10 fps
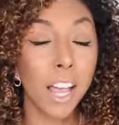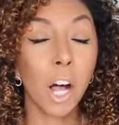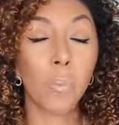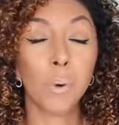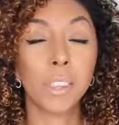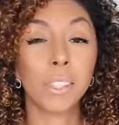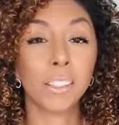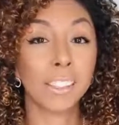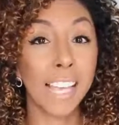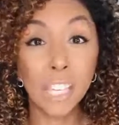help with
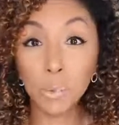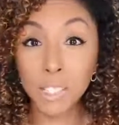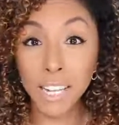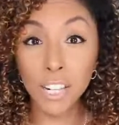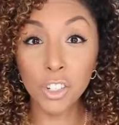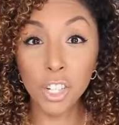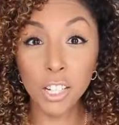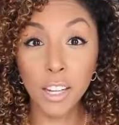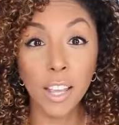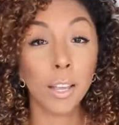length
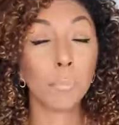retention,